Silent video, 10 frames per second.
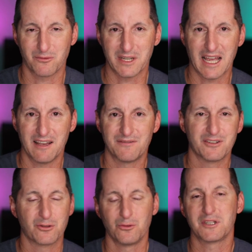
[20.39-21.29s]
We
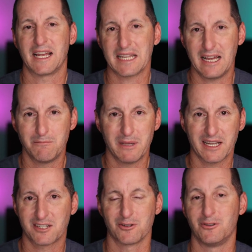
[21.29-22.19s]
have tools like
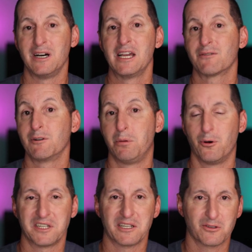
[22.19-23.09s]
Apex or
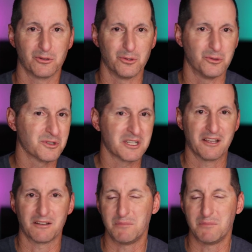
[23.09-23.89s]
reporting tools,